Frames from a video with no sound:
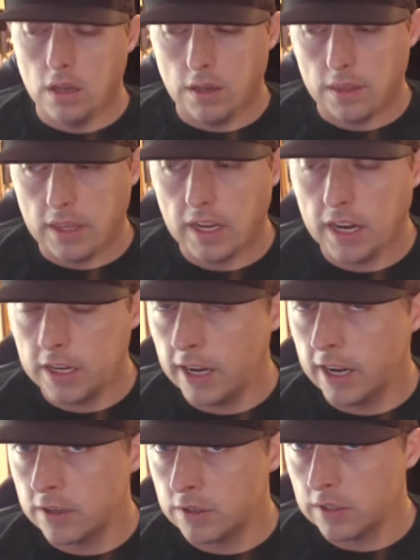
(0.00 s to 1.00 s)
that Andy
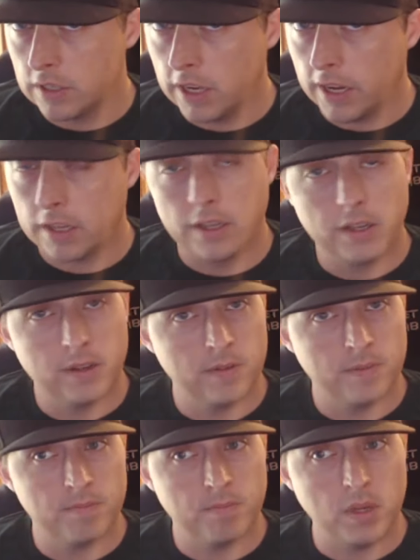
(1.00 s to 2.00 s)
Anderson deck.
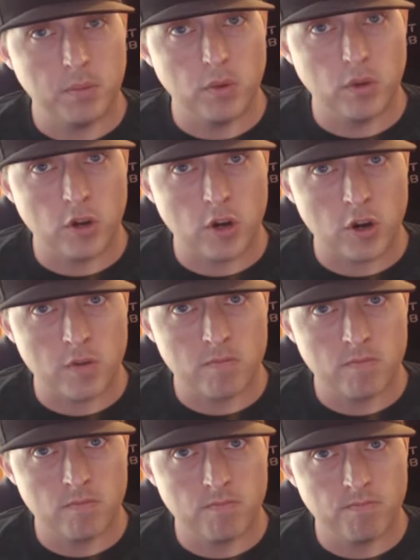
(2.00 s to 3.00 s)
People are
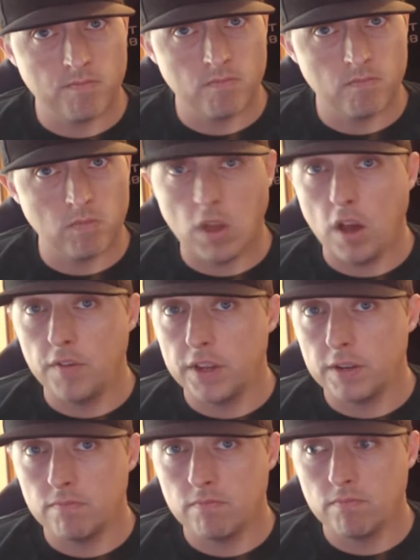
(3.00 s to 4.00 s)
love
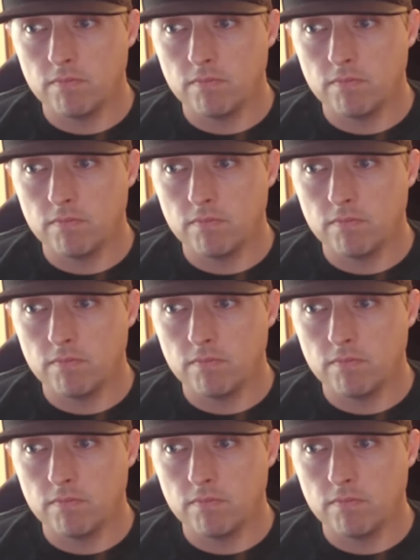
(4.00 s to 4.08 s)
it.